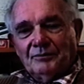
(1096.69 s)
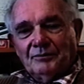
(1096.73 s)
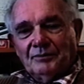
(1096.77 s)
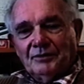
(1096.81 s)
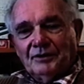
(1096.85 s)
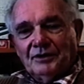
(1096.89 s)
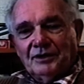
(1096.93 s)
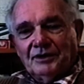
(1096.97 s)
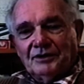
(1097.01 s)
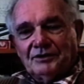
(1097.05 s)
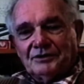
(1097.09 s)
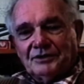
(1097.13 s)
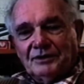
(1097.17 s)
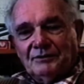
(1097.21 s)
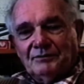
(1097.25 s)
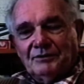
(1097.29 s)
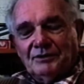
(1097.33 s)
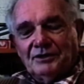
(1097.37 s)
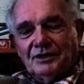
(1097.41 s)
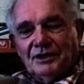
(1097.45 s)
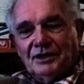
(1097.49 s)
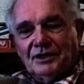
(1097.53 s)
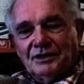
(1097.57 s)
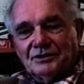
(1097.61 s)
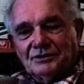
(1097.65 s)
We were there 7
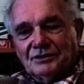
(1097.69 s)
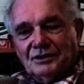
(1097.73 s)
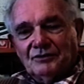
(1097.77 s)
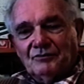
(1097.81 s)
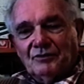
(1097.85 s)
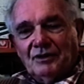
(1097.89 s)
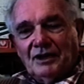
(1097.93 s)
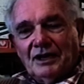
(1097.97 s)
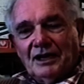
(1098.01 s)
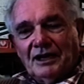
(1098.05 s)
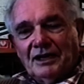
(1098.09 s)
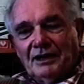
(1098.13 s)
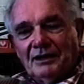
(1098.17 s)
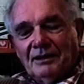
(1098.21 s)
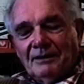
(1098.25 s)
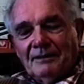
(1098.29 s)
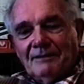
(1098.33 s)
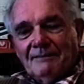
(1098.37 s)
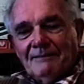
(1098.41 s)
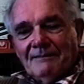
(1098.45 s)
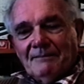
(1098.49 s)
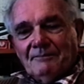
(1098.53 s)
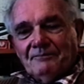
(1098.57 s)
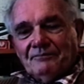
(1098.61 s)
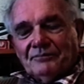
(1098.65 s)
years, and really,
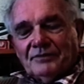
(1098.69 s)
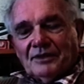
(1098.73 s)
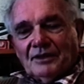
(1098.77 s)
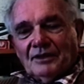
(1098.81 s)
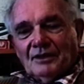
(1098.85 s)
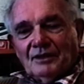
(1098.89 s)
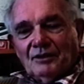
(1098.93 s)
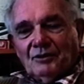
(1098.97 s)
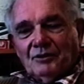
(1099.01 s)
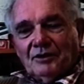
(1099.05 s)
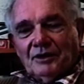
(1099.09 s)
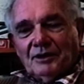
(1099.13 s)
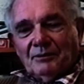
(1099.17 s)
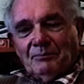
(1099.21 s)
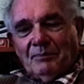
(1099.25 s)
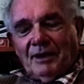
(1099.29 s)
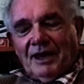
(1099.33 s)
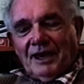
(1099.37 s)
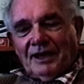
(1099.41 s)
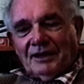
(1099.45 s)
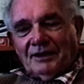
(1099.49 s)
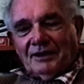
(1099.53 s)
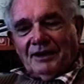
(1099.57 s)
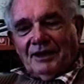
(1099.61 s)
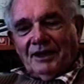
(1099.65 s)
looking
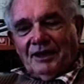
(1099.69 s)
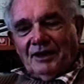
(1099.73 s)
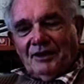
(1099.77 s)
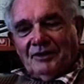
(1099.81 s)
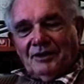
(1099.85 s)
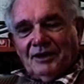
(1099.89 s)
back now,